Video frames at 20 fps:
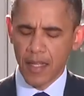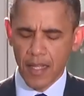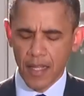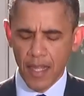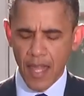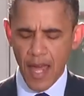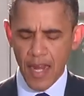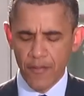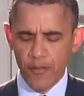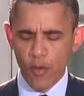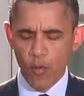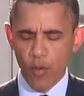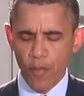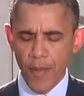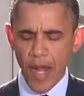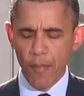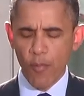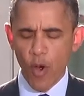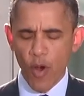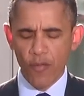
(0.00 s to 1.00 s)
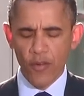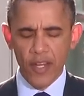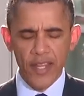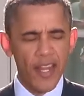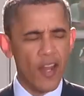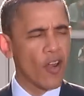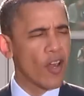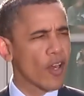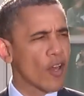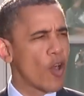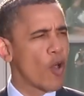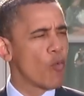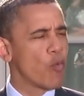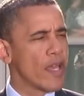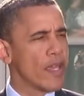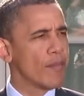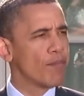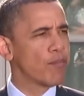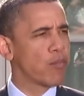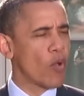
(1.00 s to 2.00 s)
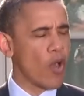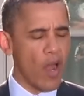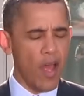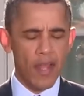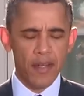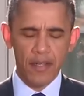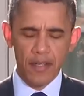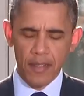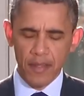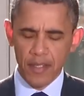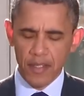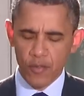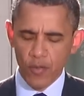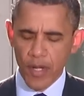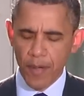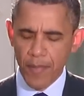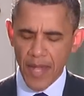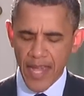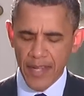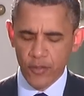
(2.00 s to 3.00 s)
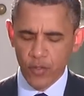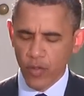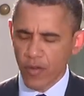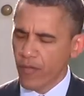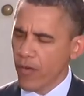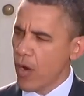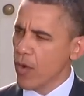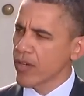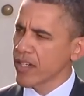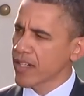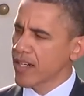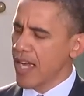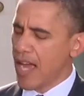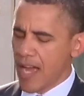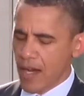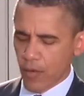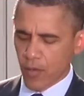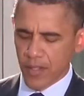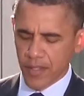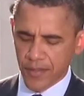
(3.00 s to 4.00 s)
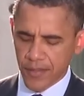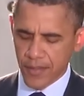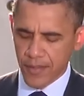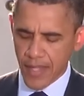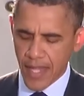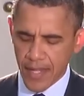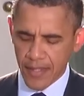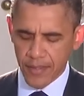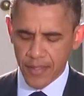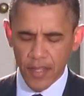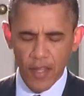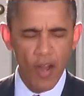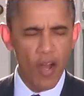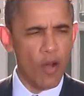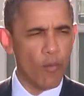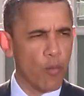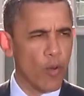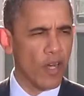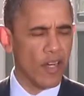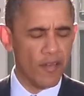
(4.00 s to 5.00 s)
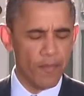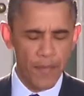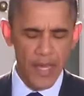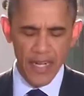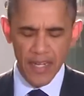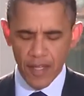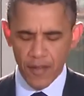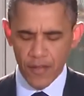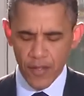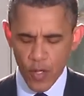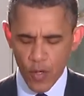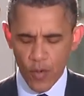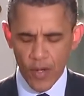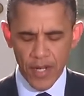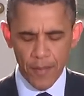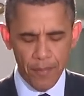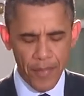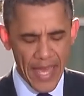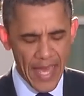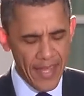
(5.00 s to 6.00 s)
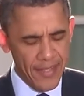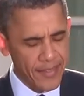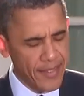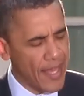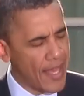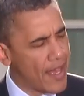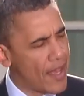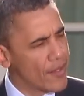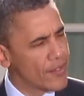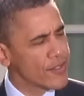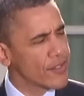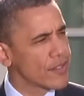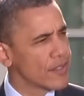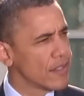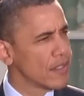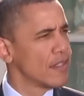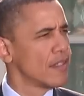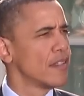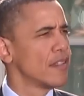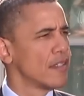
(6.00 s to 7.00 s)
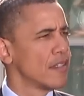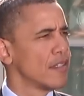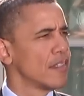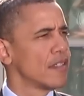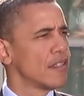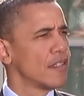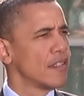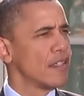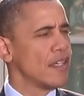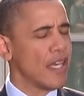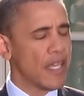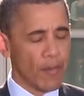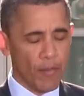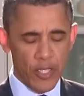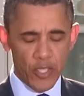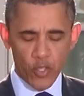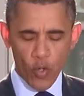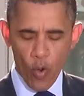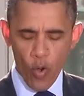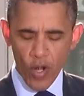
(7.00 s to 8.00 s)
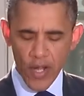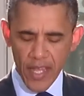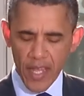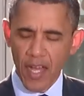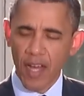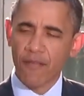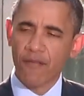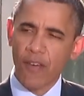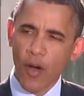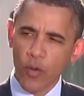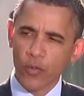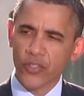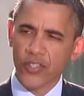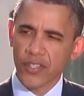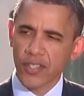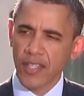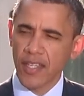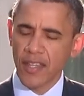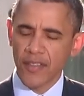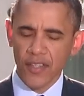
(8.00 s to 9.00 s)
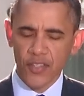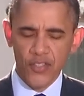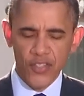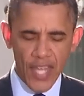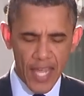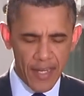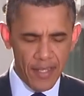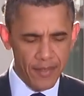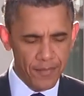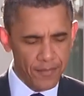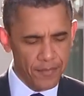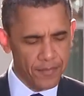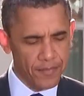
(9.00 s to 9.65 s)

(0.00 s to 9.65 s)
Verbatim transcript: a lot of you remember over a year ago, we brought the DREAM Act to a vote in Congress, thanks to the hard work of many of you, and it passed the House and a majority of votes in the Senate.